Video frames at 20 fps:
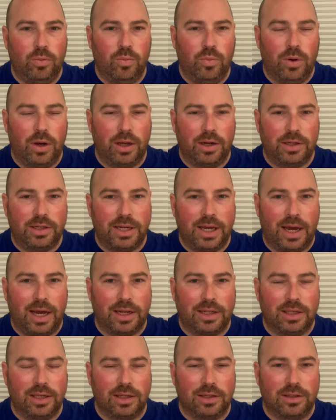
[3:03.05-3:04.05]
what
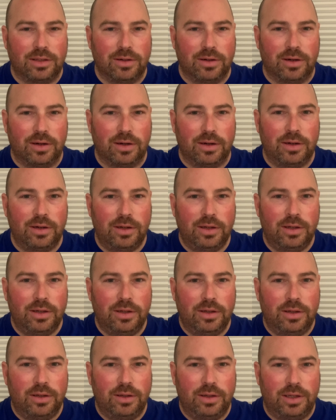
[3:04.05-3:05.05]
tactics are
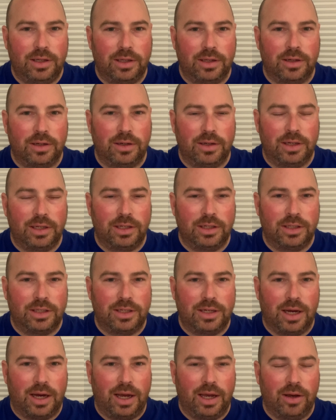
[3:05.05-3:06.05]
in
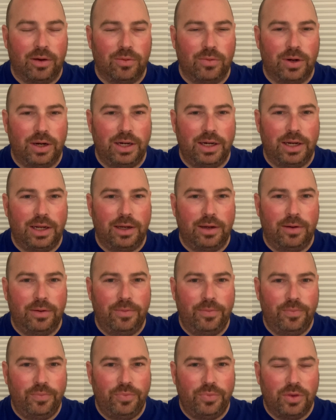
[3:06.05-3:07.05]
style right now.